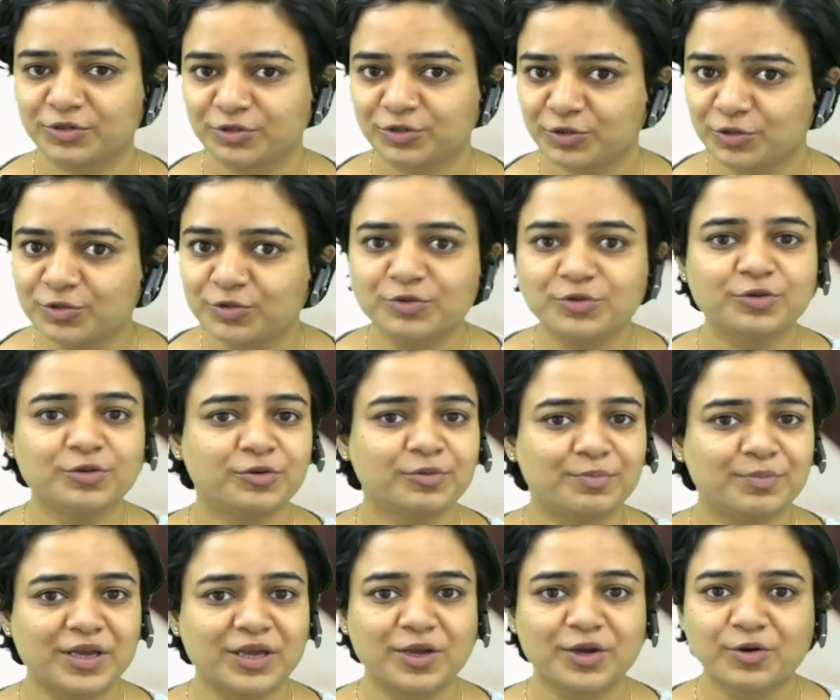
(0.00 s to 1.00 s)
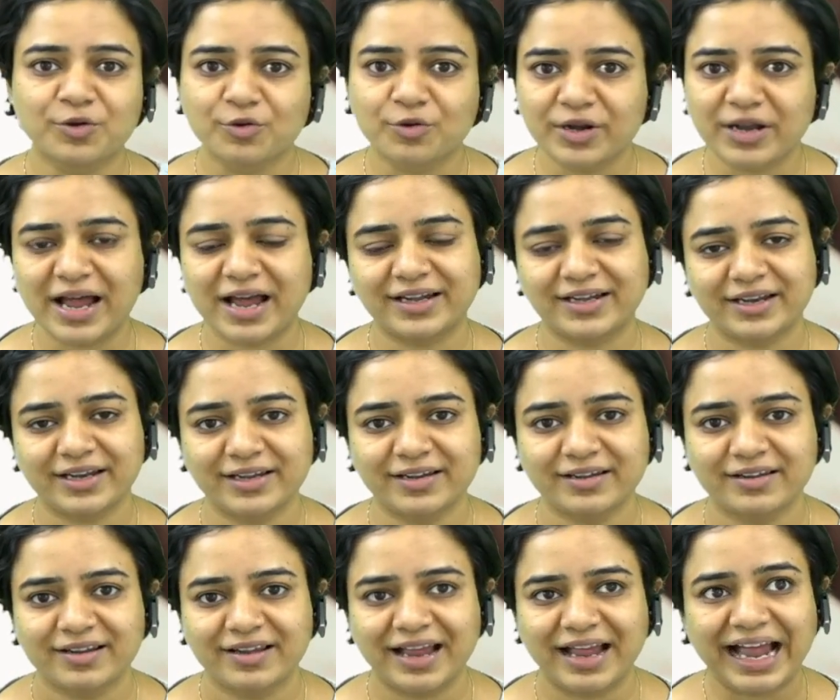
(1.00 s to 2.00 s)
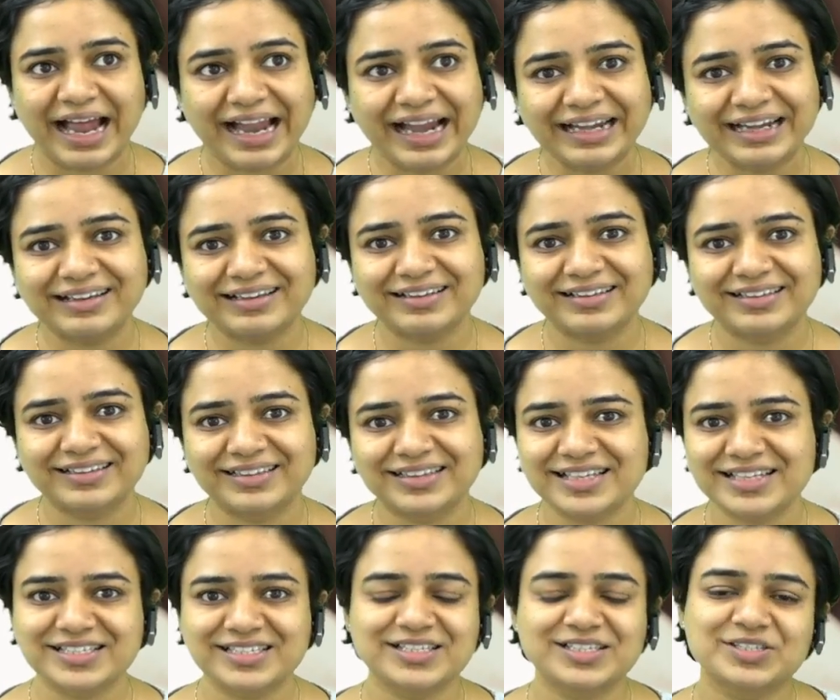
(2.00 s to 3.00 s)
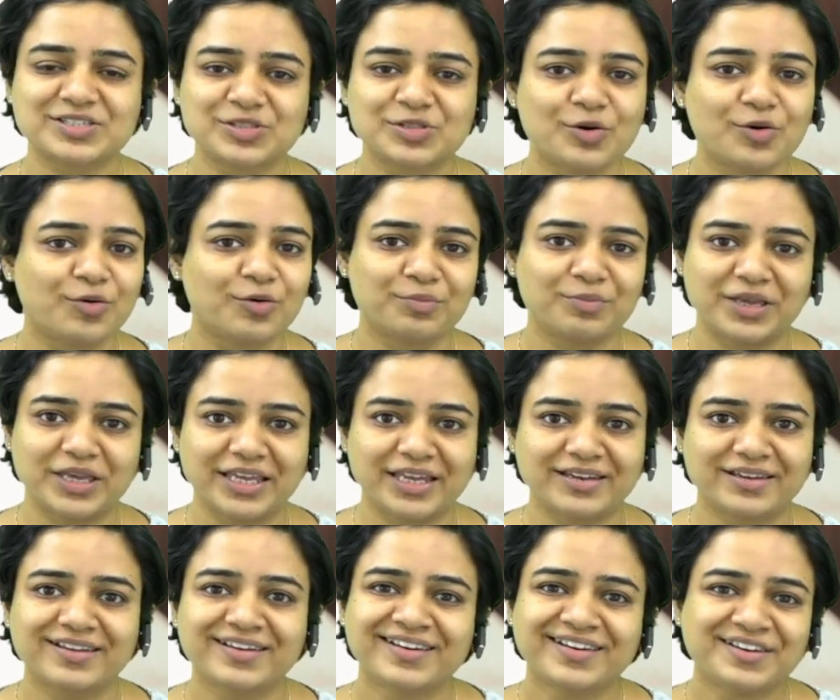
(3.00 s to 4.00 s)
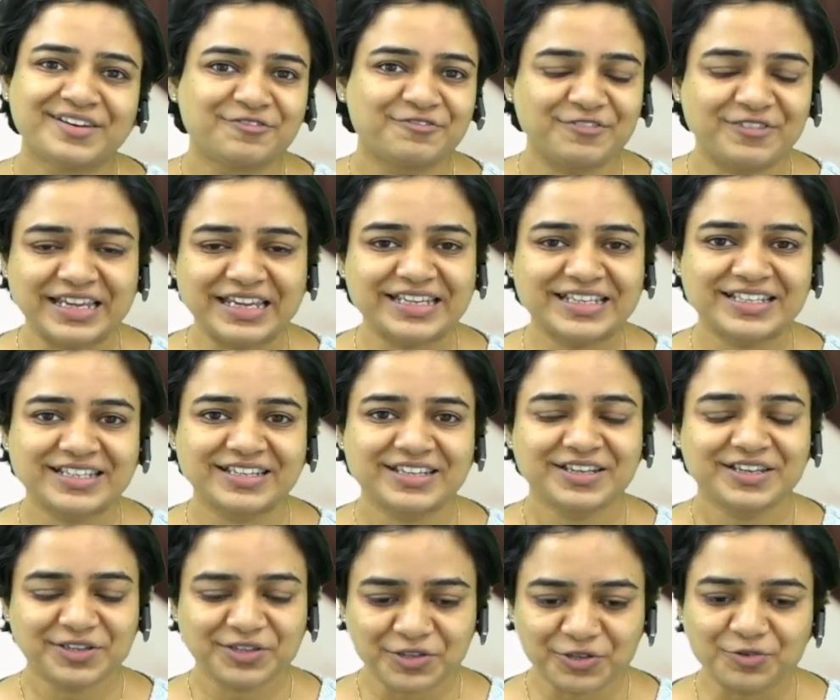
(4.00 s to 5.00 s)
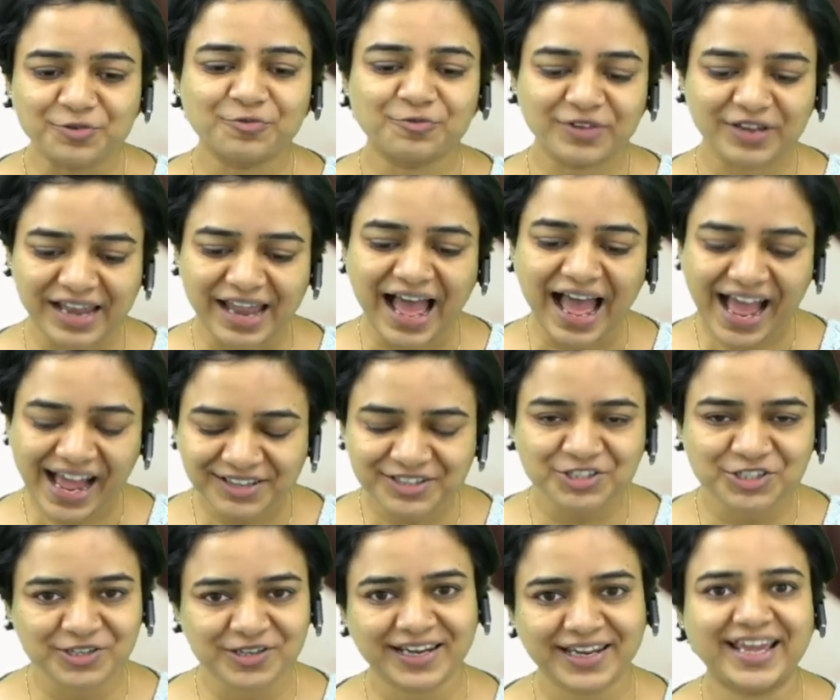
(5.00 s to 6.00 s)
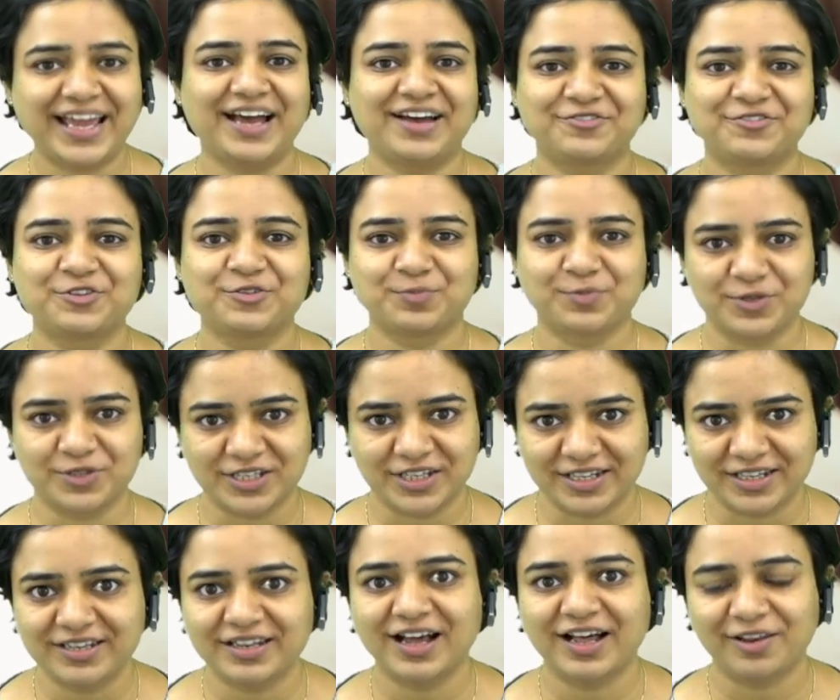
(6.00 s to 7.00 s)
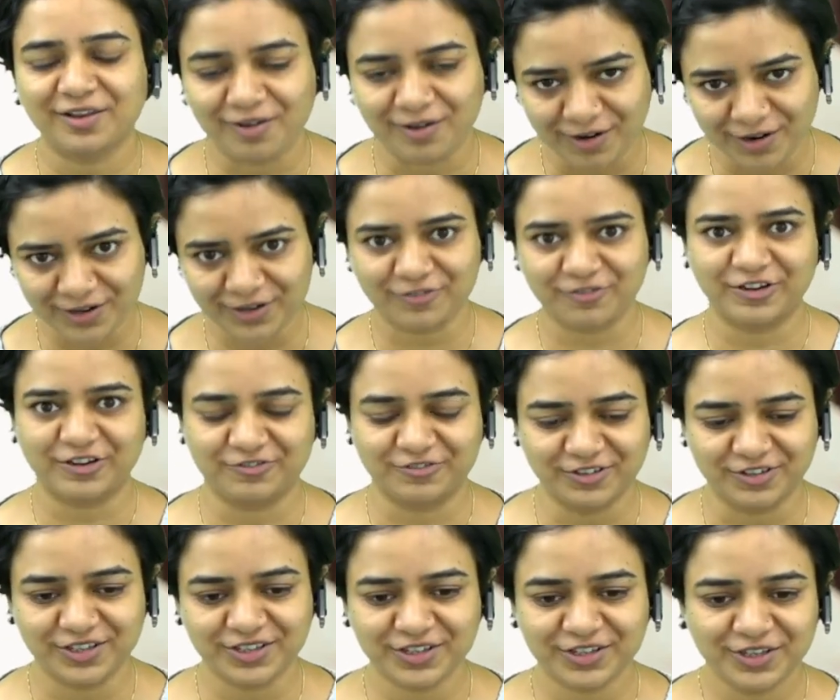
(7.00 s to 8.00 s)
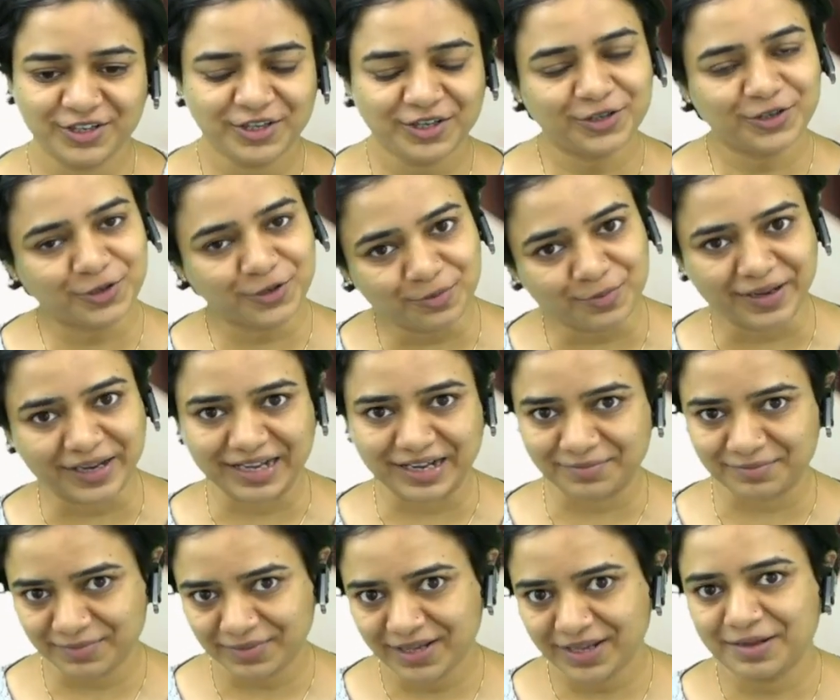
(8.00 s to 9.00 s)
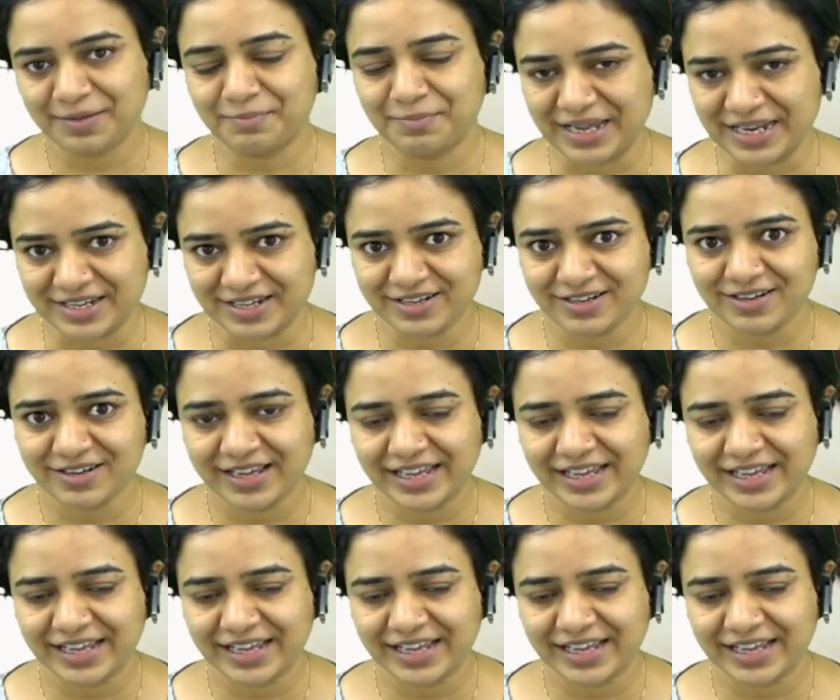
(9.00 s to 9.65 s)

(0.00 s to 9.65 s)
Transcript: to be good at it, and this is no mean feat. You will actually have to put in a lot of effort to become better.